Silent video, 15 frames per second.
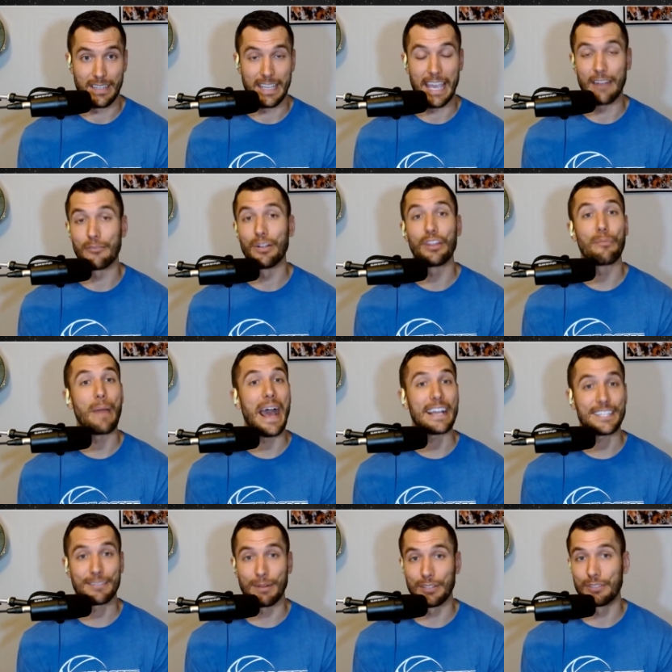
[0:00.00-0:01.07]
getting rid of the
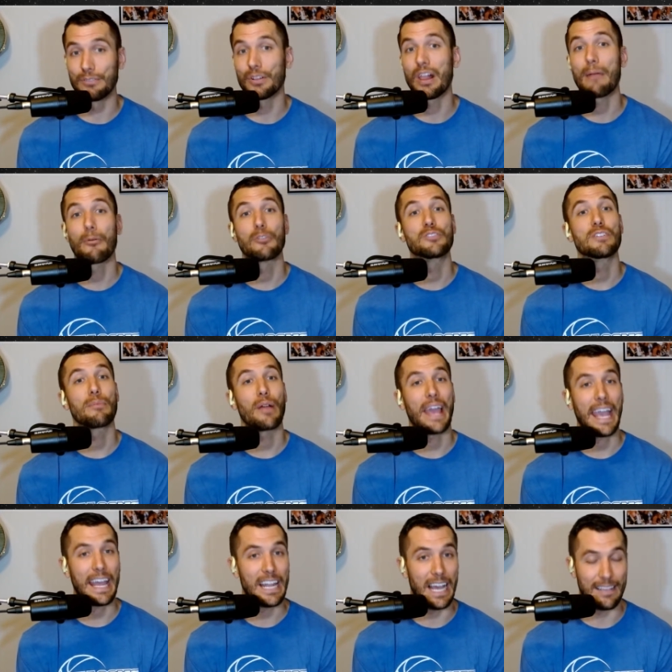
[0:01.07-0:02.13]
basketball, doing a lot more dribble
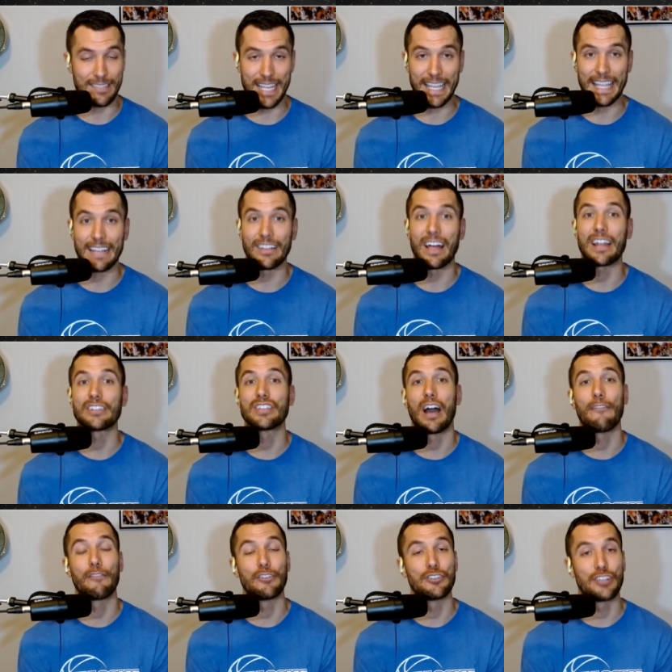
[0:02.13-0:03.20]
handoffs, taking a lot of
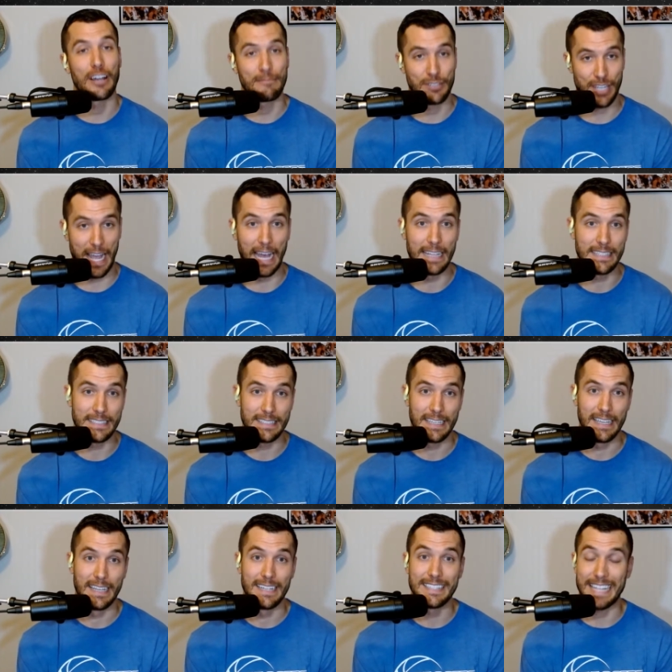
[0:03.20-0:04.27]
tougher jump shots.
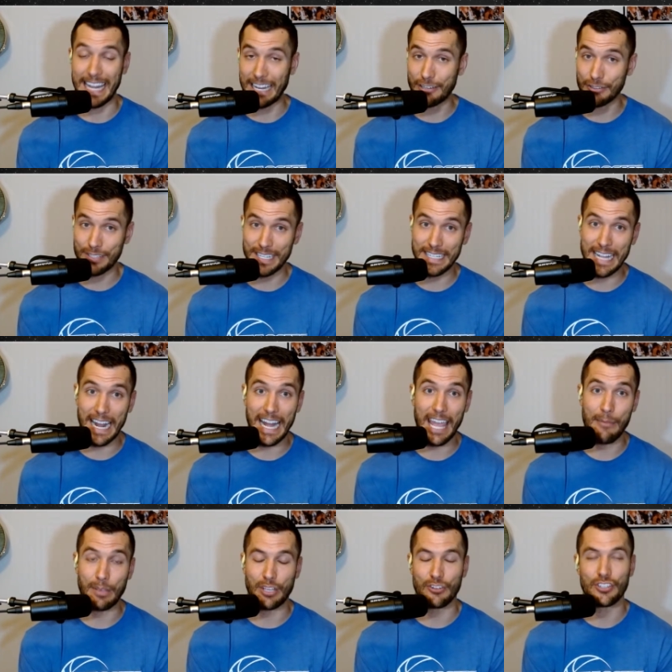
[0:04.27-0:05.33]
It's an interesting
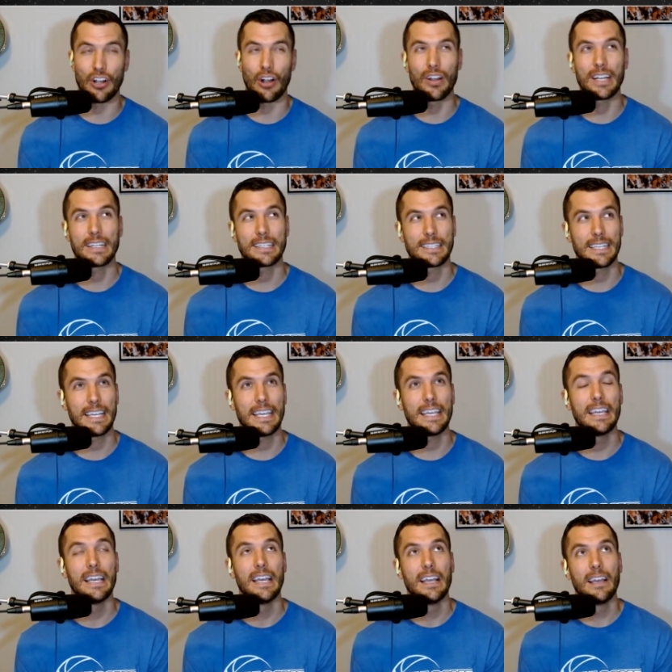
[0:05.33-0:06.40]
dynamic. You're starting to
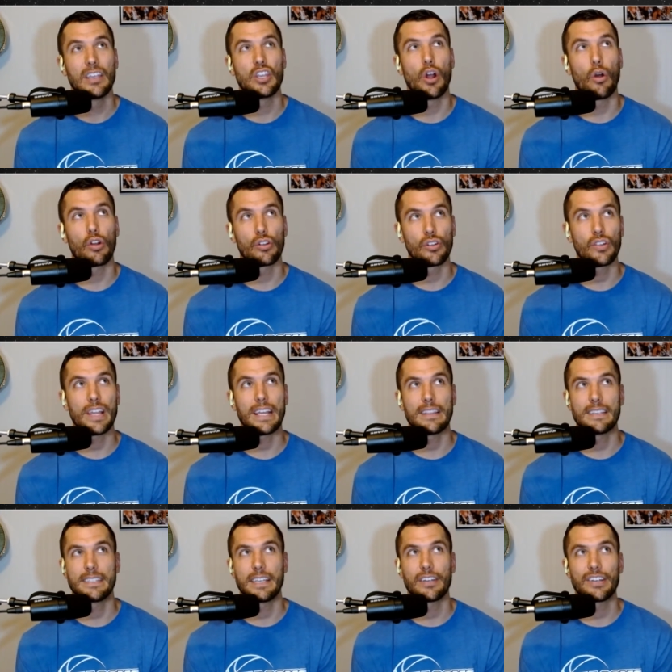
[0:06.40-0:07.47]
see you know, early in
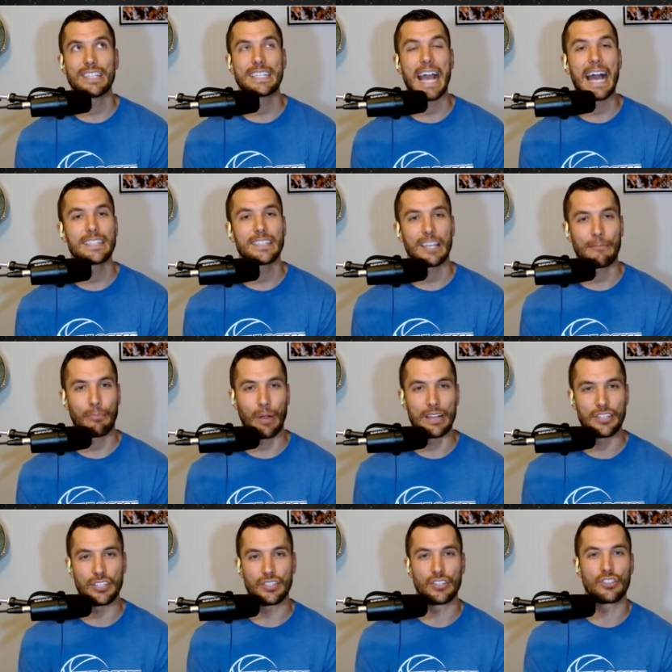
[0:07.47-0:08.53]
the series, guys like
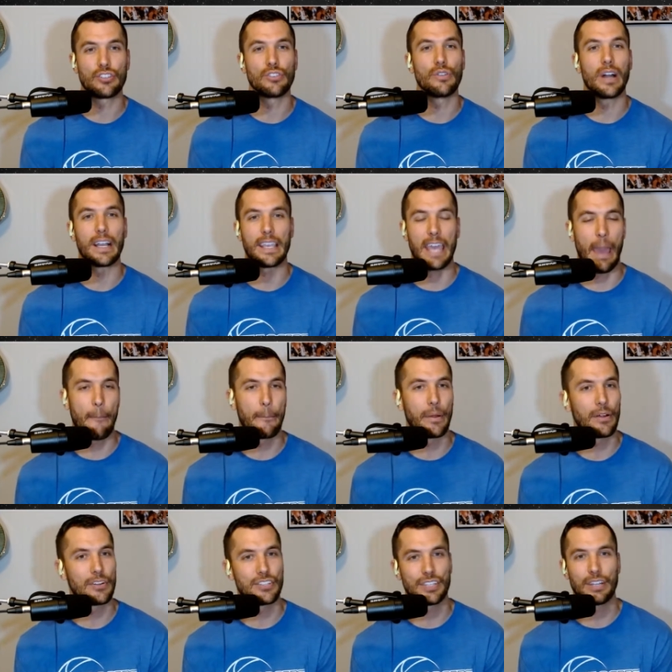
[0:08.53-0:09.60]
Precious Achiuwa, Khem
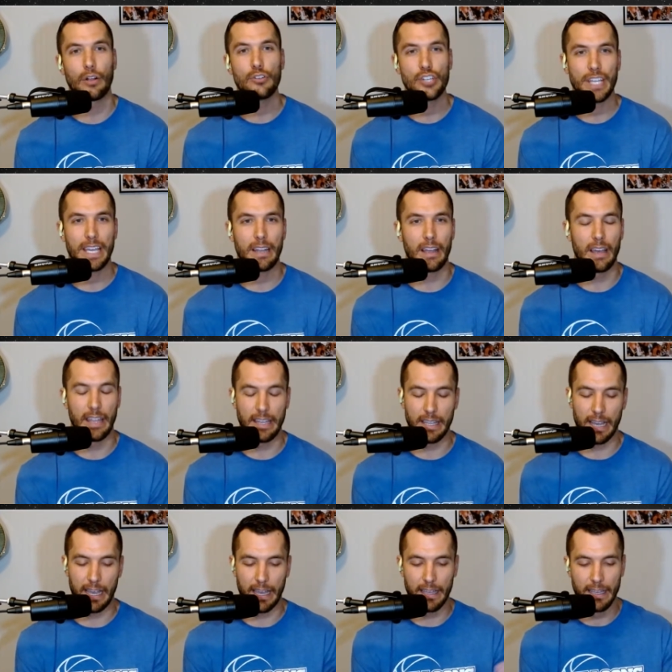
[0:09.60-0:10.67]
Birch, and OG and
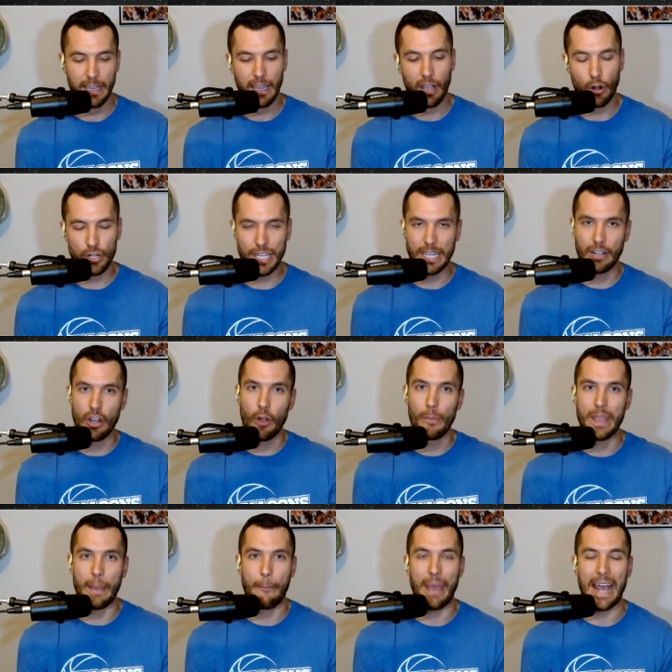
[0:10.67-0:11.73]
uh, OG
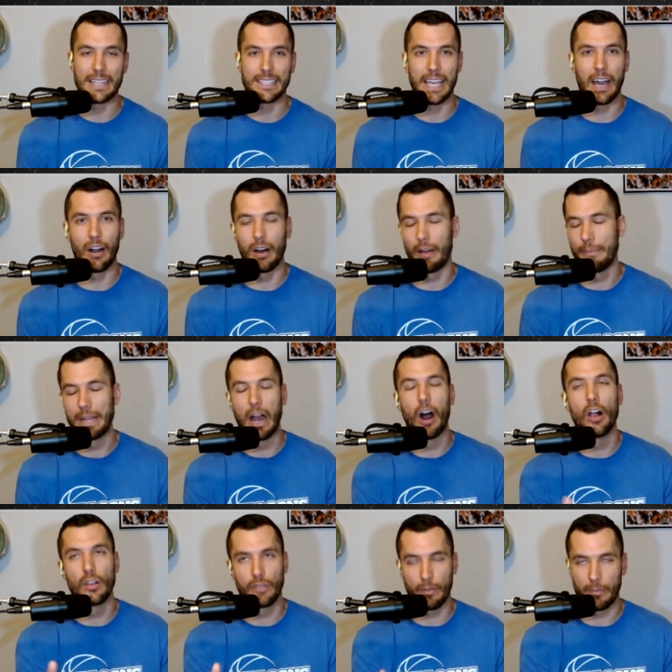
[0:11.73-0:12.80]
Anunoby and Pascal. I mean,
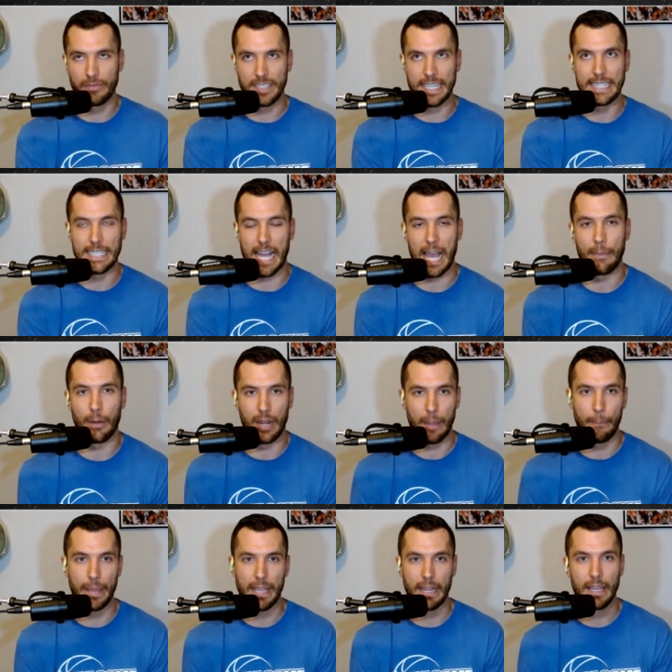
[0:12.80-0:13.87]
all of them have seen time on
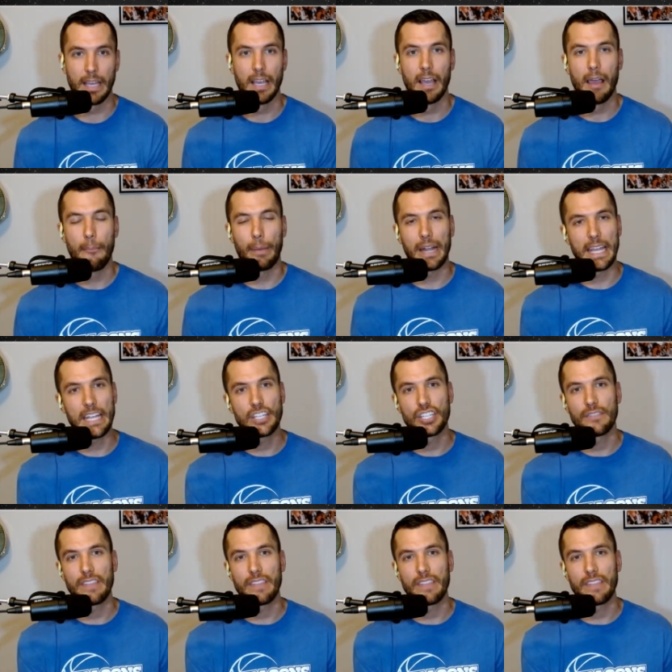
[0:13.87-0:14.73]
Embiid, but each